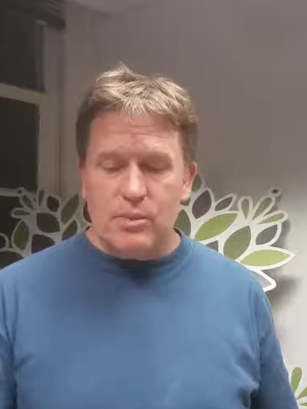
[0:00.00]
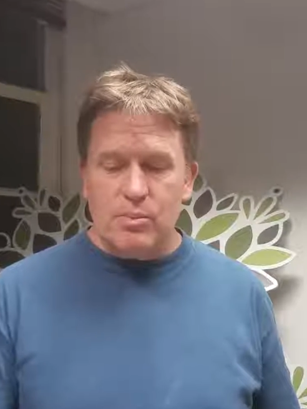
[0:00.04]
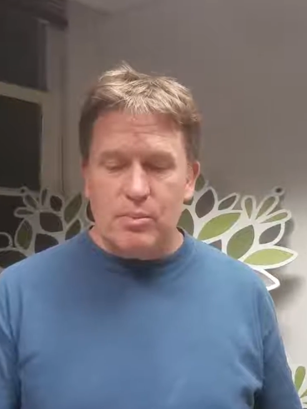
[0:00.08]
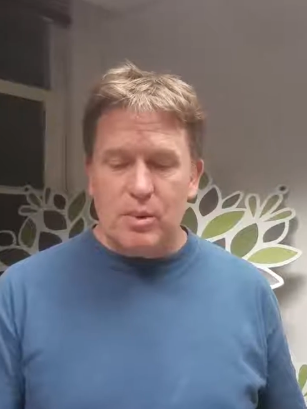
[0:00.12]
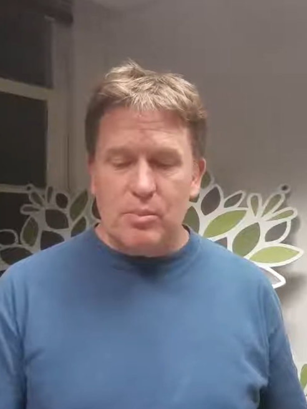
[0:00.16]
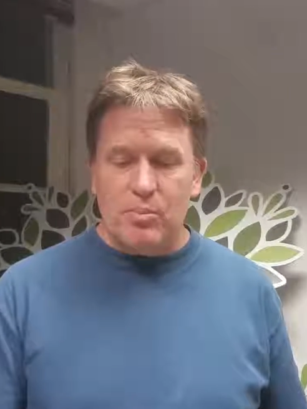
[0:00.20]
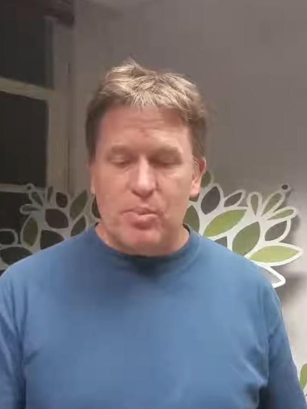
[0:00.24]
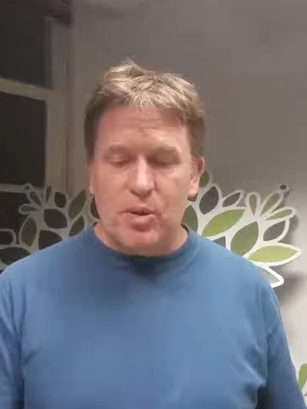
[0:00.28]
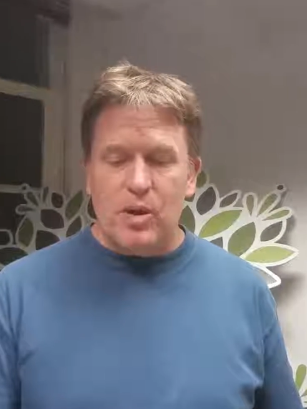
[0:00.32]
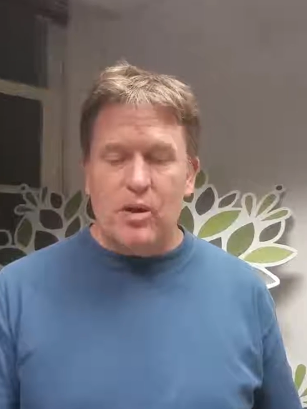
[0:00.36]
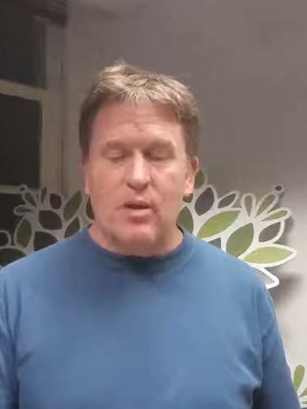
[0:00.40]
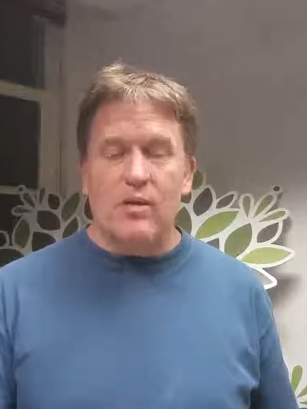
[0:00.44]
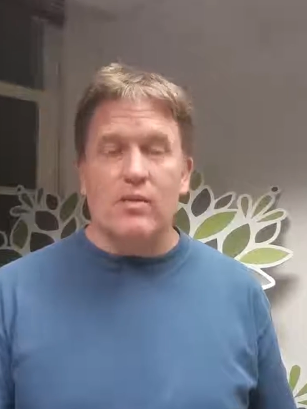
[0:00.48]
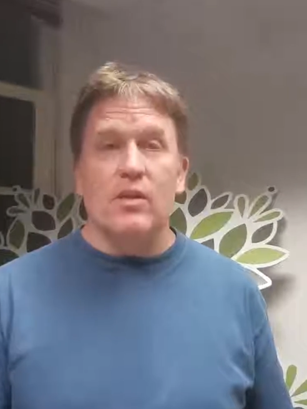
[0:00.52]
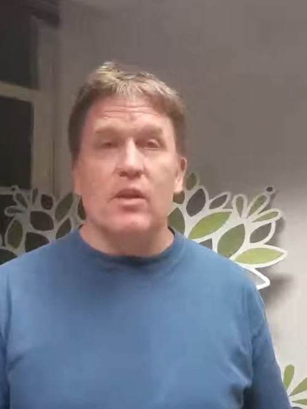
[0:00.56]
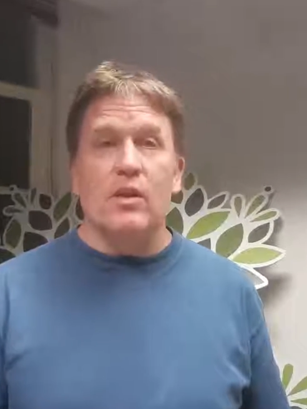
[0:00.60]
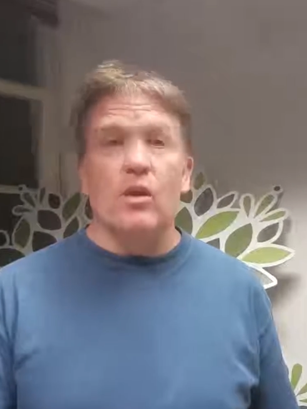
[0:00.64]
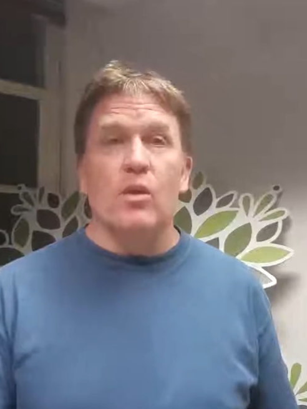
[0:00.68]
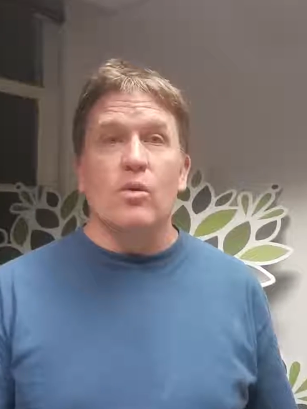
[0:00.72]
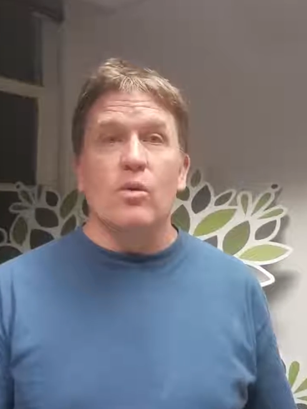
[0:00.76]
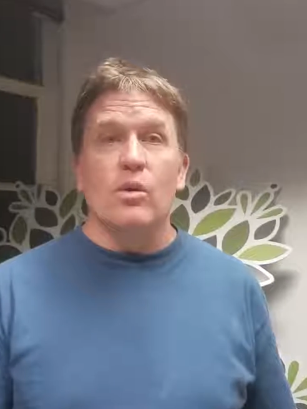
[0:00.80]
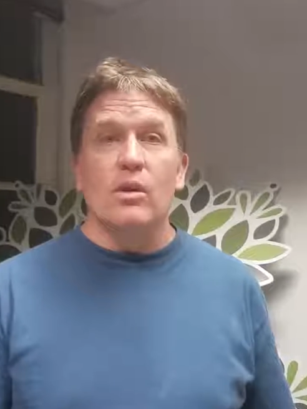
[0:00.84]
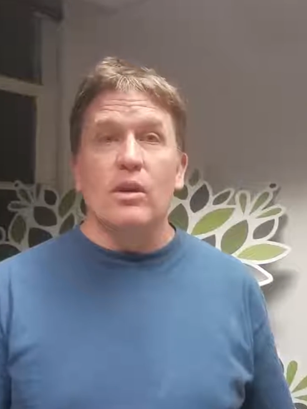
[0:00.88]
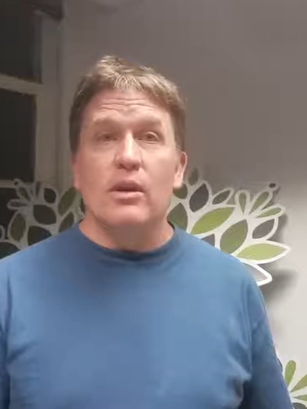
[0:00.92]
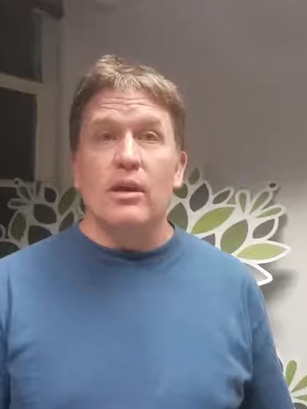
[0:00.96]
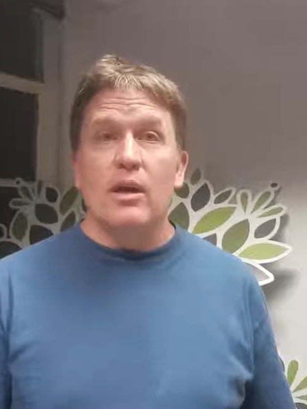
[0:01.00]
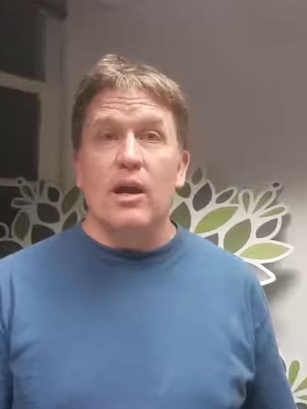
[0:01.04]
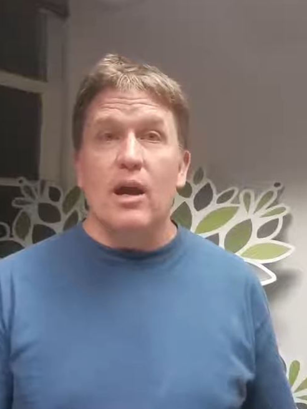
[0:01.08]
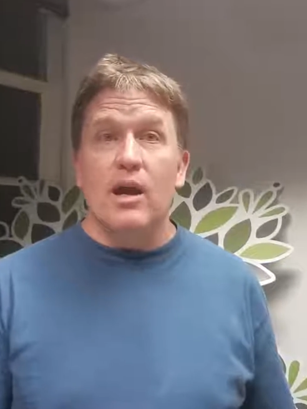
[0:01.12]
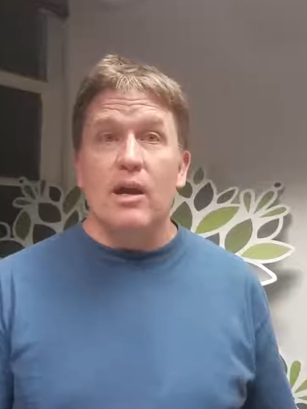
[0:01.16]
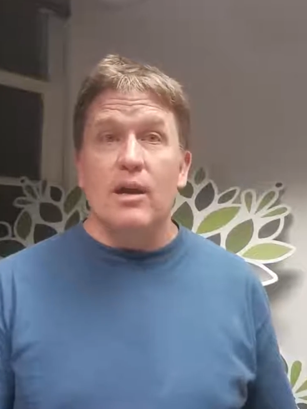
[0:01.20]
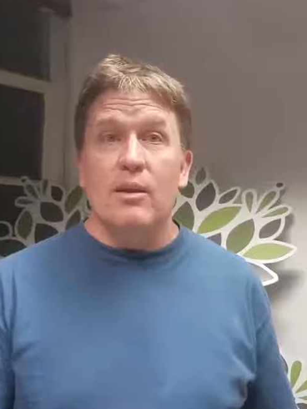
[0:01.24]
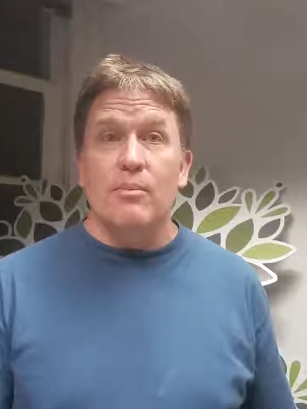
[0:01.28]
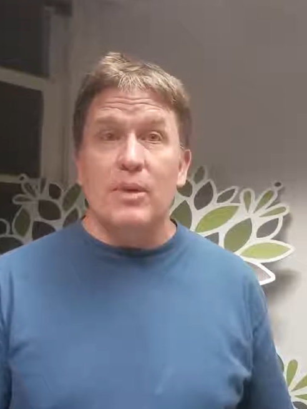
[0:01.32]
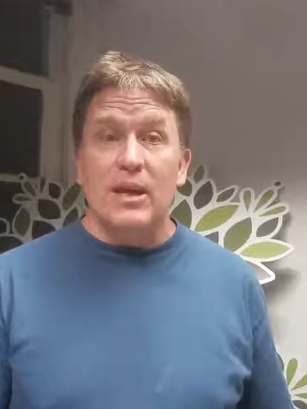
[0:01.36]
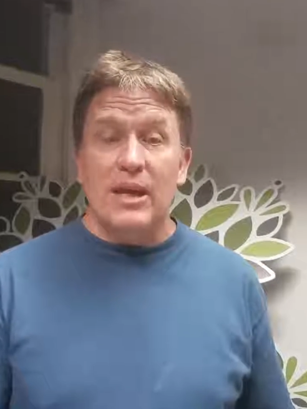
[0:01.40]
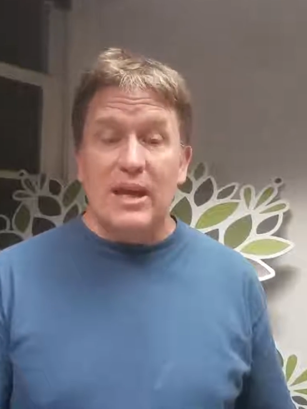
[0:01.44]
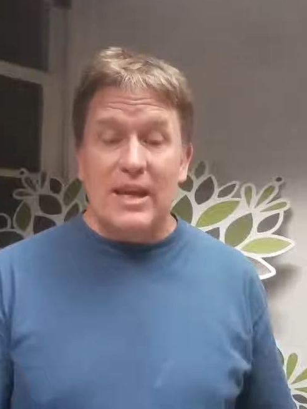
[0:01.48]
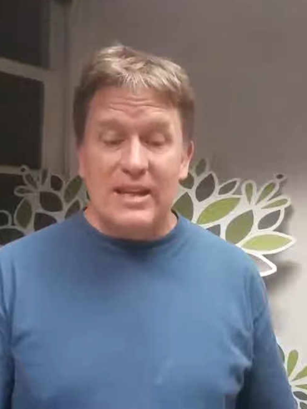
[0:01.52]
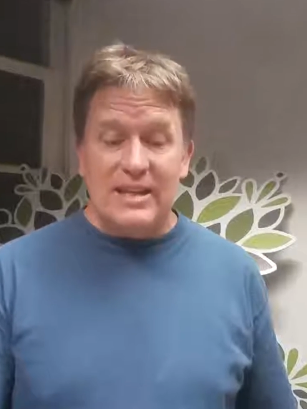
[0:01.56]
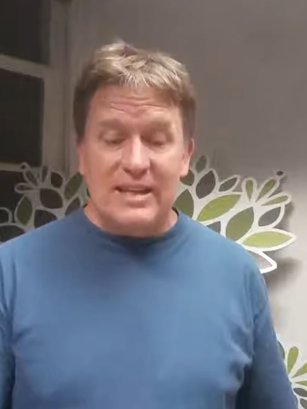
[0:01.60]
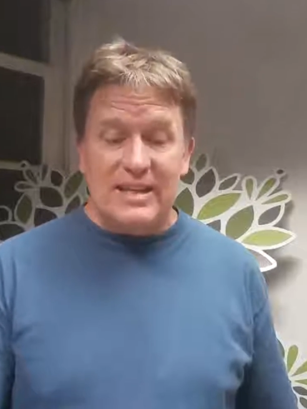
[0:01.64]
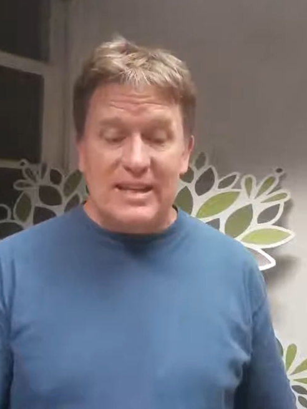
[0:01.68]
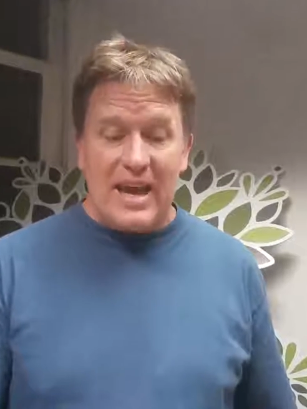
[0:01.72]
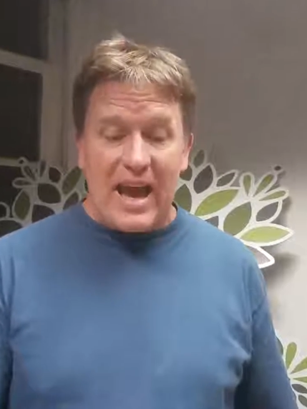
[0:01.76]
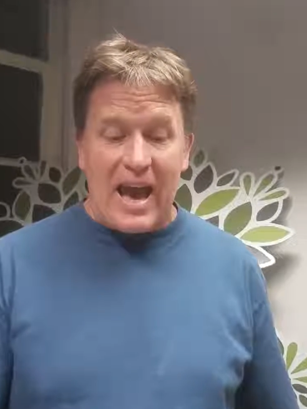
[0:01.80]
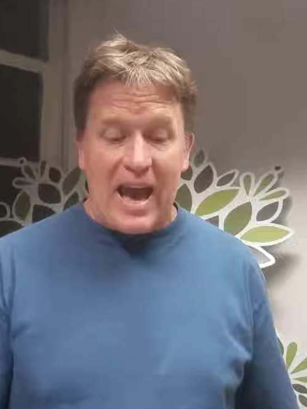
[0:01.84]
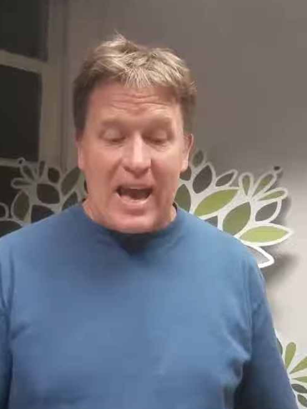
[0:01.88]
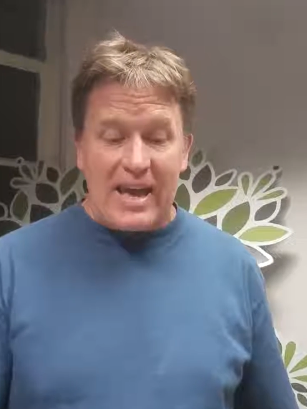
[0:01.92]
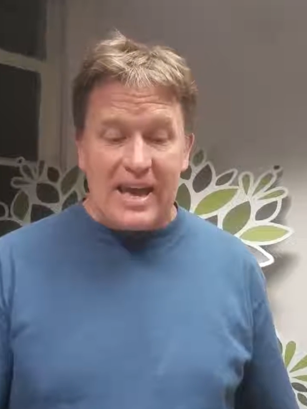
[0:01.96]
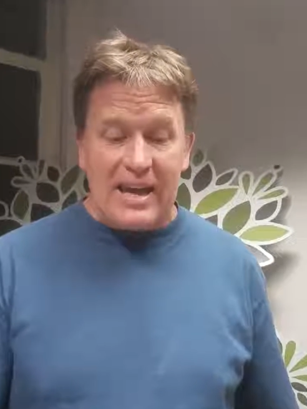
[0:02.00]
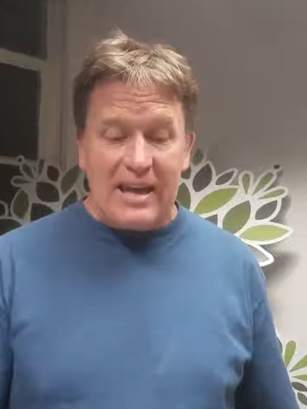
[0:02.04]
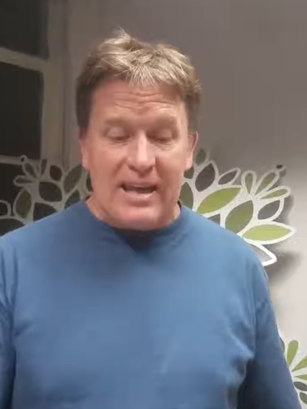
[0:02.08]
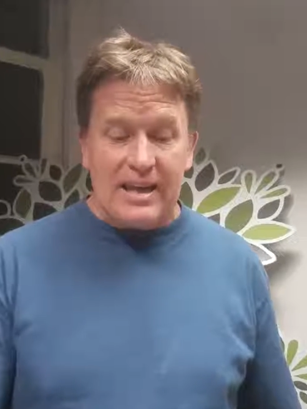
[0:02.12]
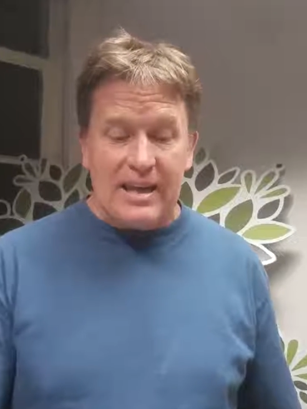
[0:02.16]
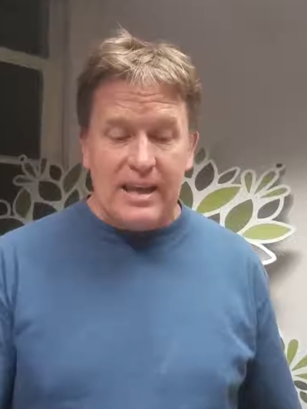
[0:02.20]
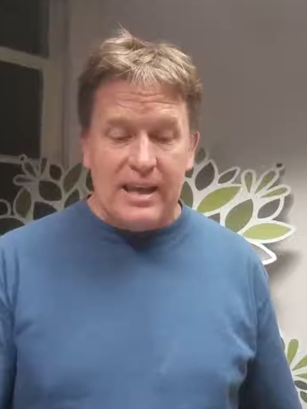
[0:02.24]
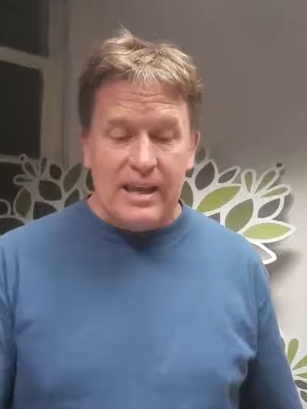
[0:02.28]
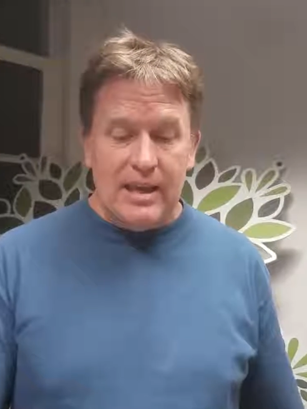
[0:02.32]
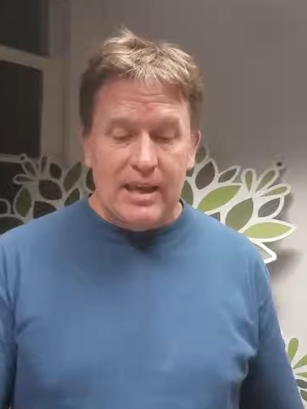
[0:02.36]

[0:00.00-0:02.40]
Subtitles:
be part of the local economy and diet,